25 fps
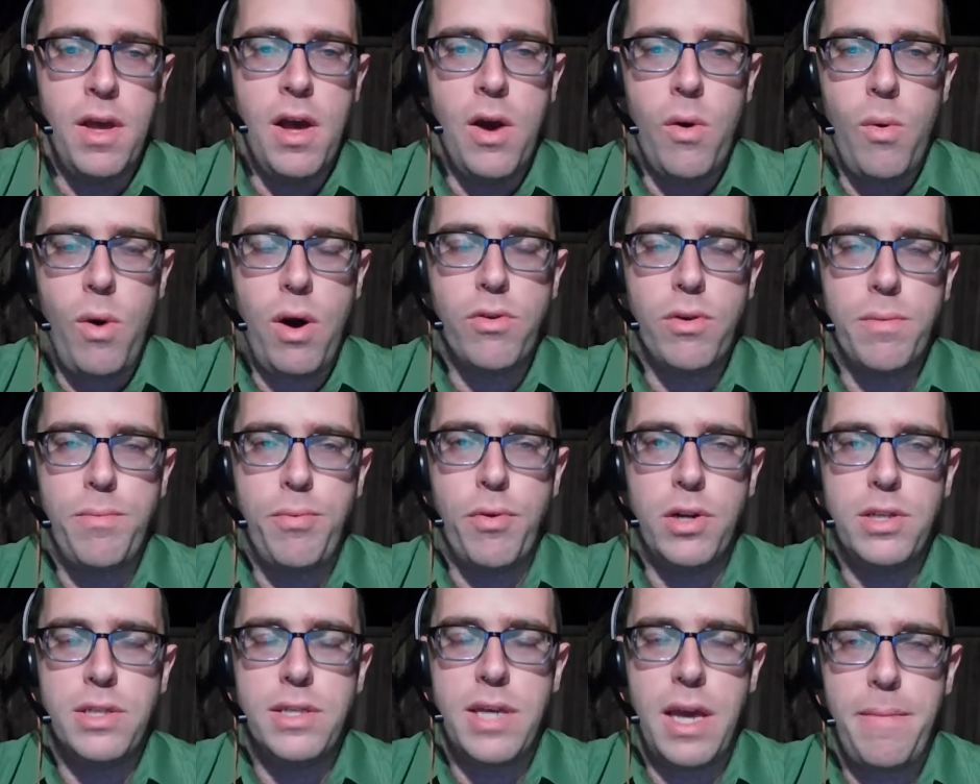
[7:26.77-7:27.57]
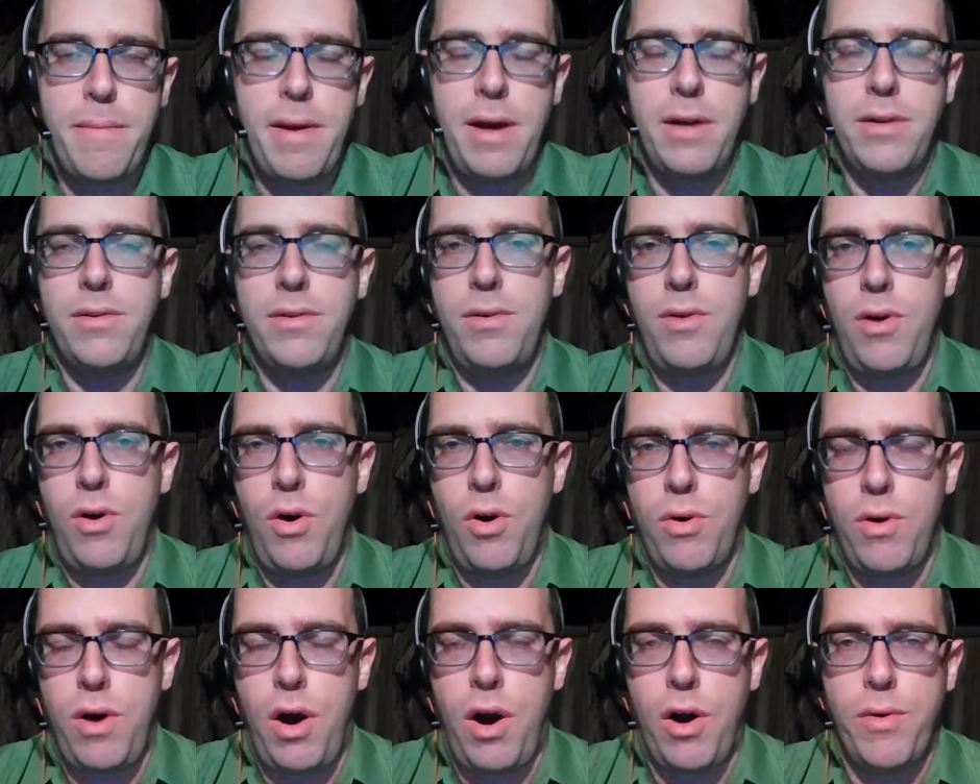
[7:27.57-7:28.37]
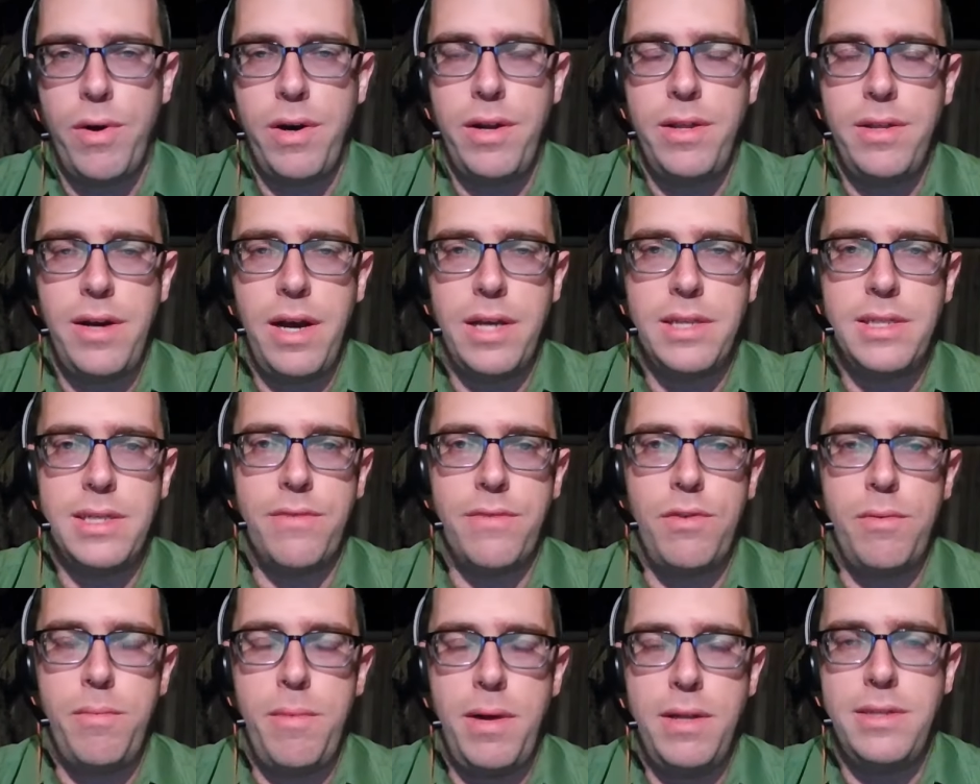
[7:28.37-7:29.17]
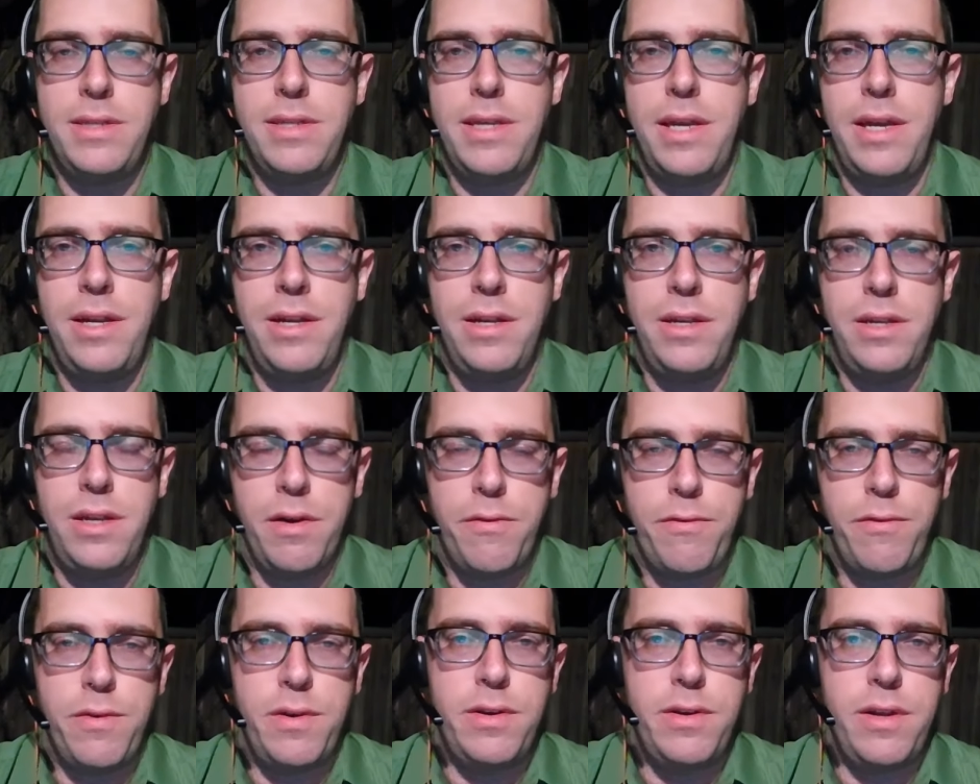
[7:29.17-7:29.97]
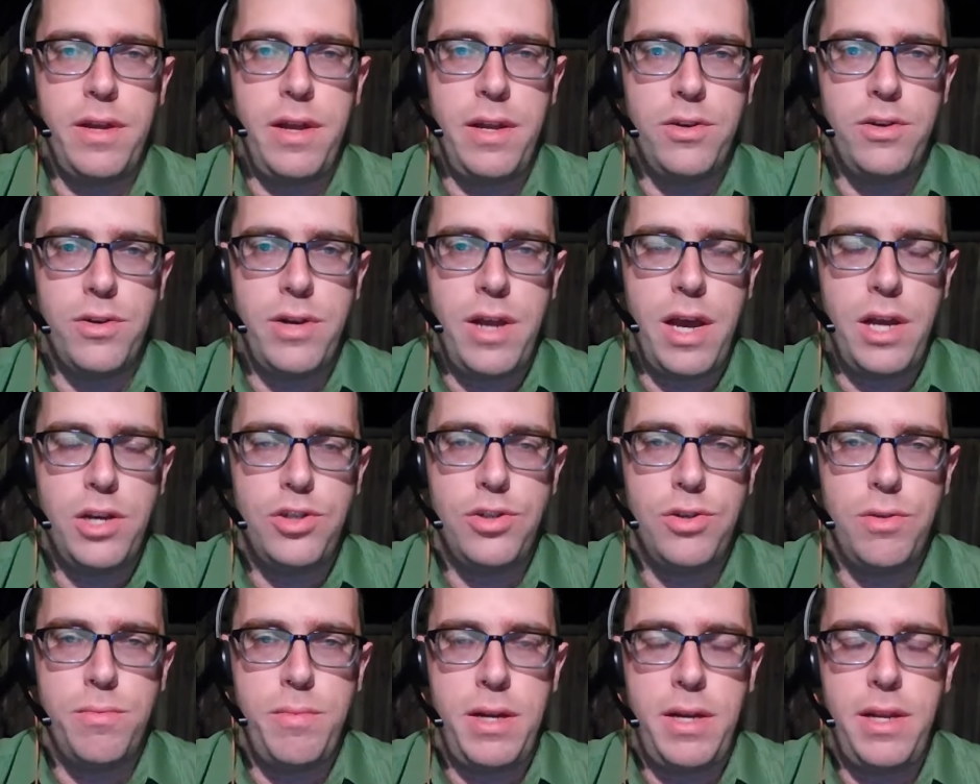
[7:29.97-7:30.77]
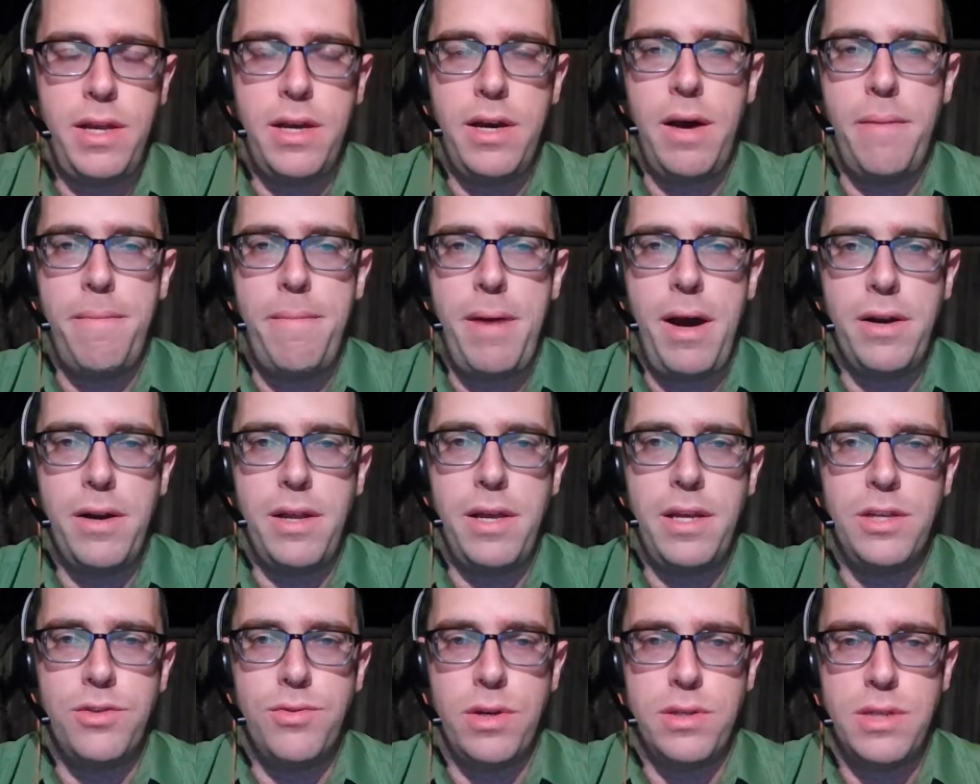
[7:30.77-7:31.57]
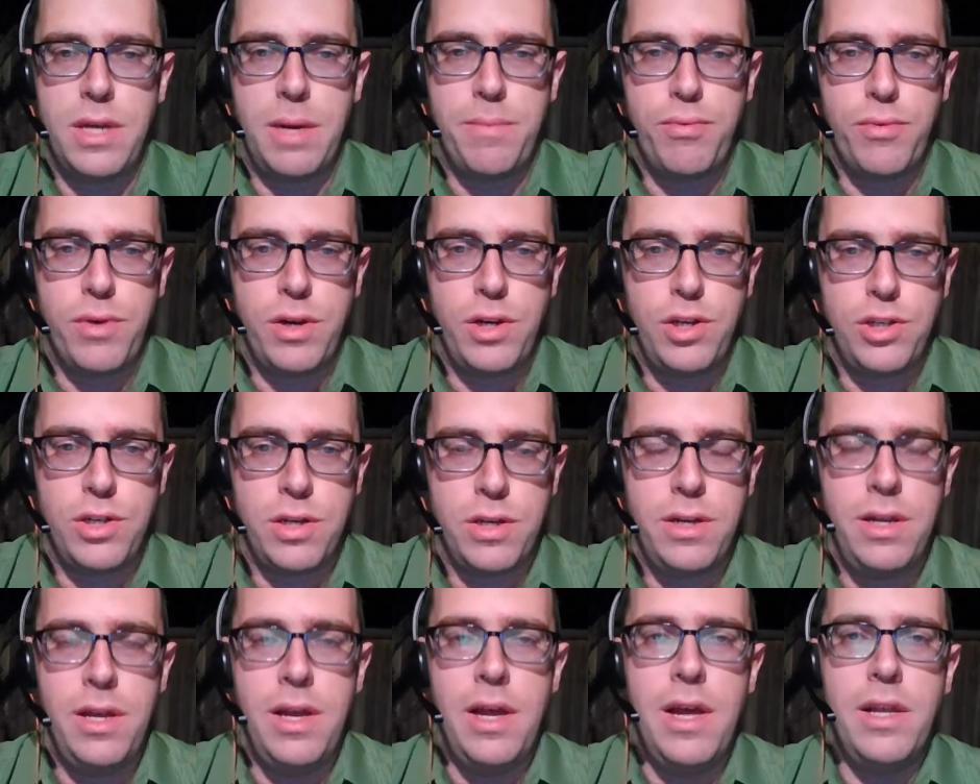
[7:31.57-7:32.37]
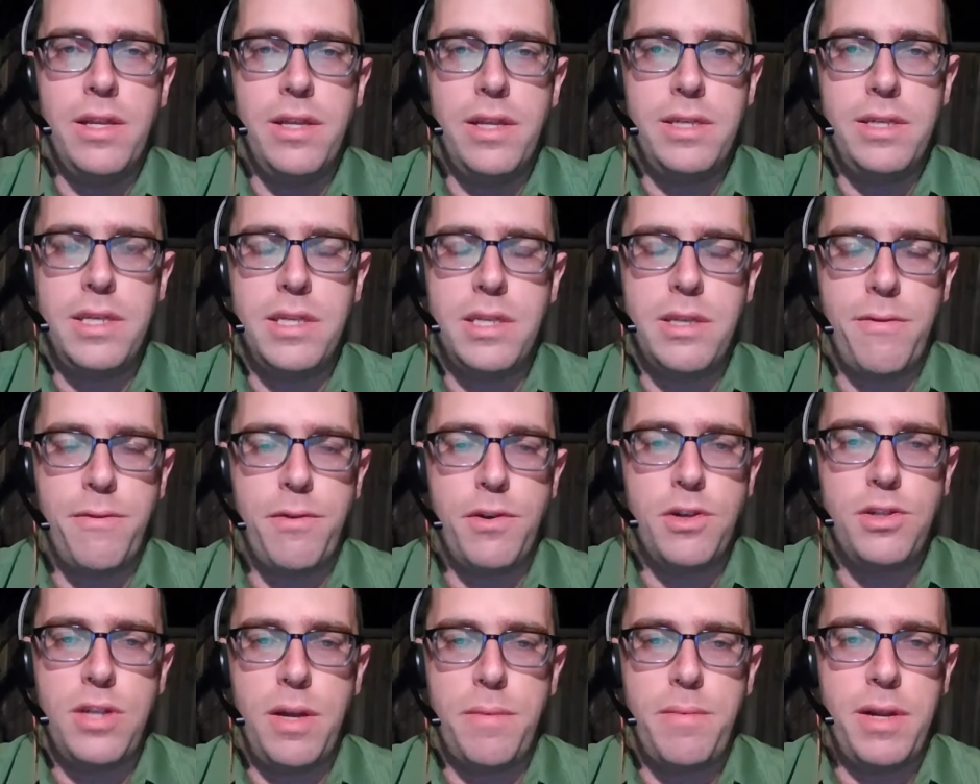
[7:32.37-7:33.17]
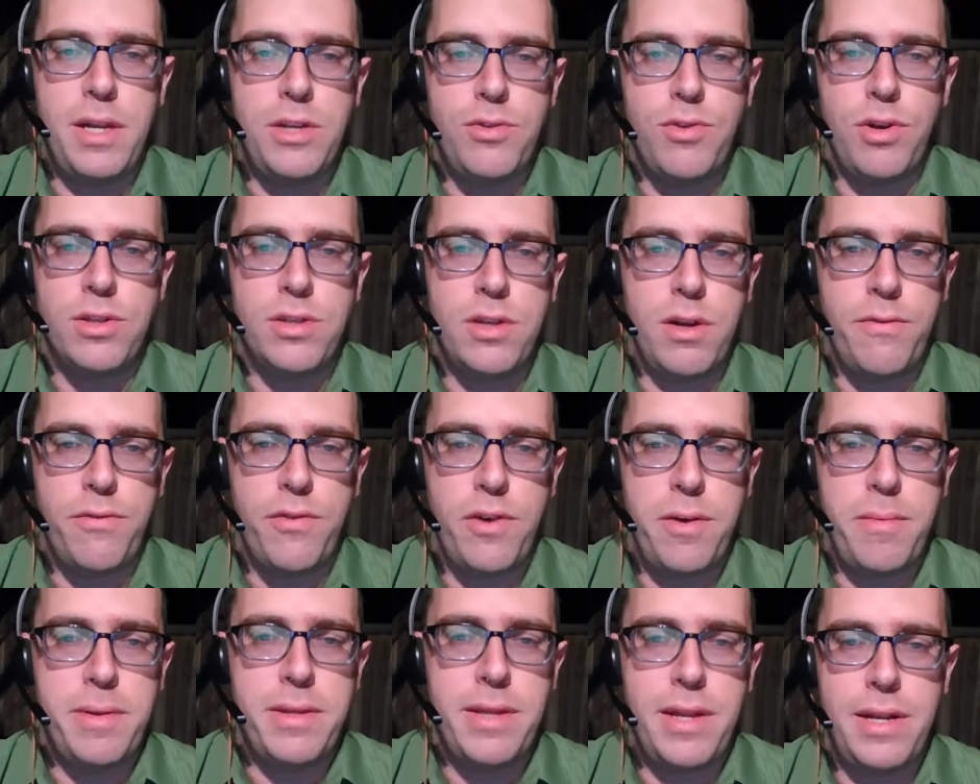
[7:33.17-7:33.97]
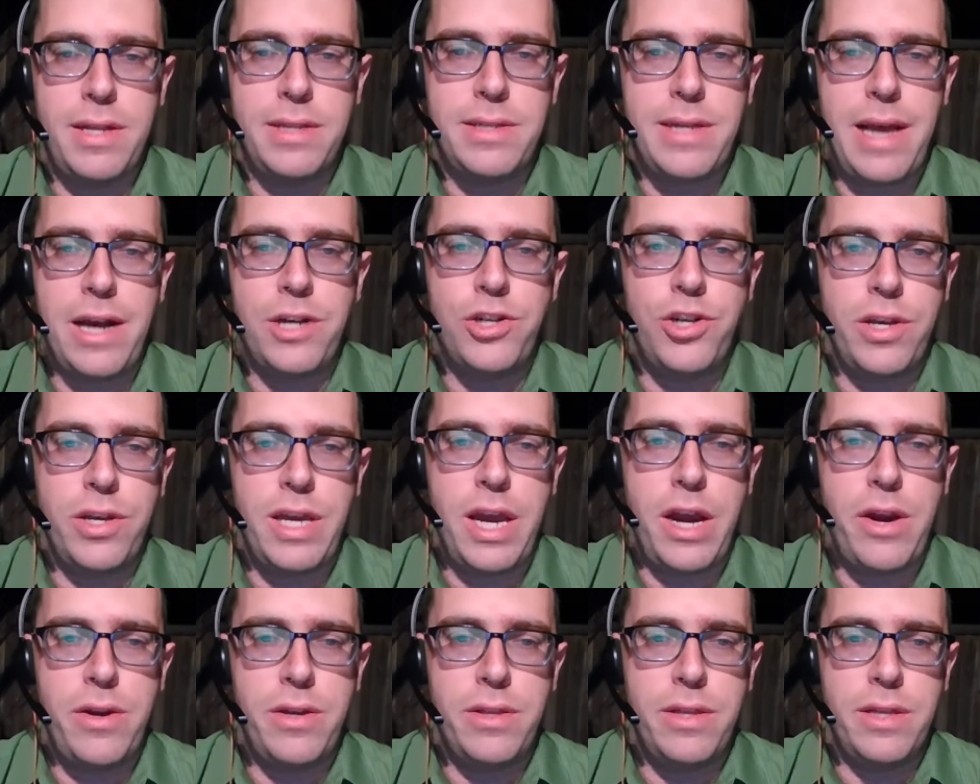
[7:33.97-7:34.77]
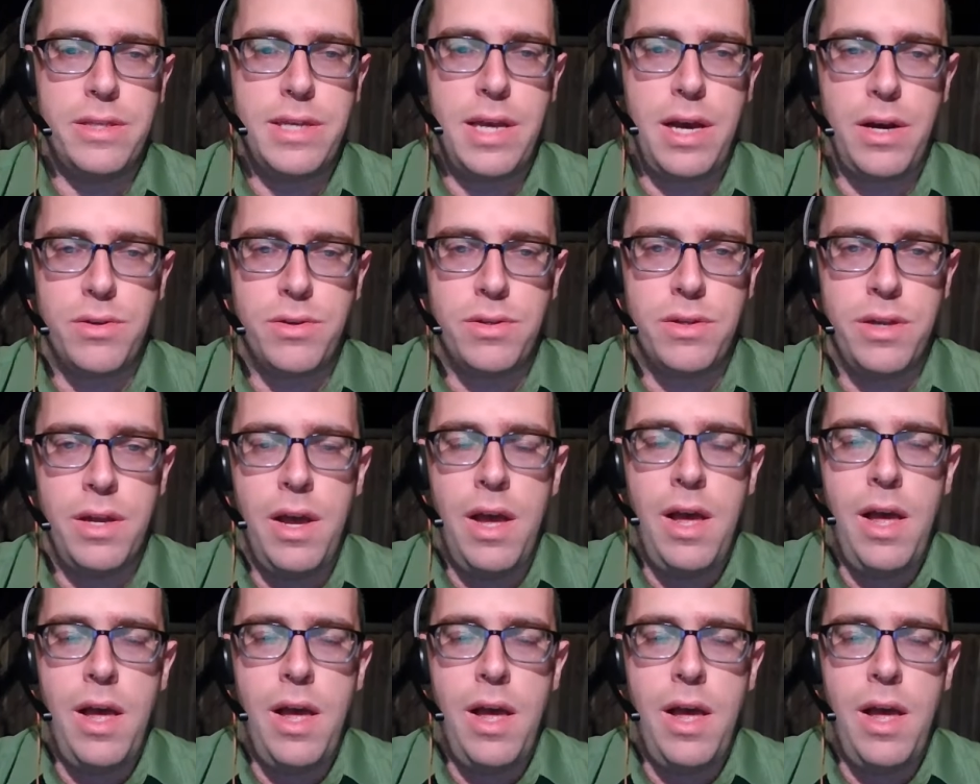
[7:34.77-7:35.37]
While reports came out already in the last several months in different international media about Israel's operation, this is the first time that Israel is confirming that it is actually carrying this out.